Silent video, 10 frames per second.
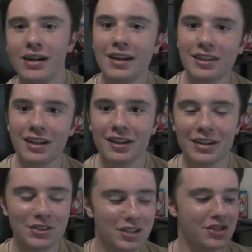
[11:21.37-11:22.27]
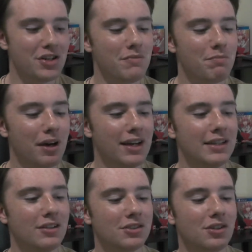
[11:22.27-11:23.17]
not the Collector's Edition, but it
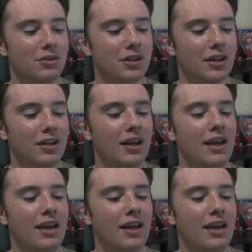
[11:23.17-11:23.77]
looks so good.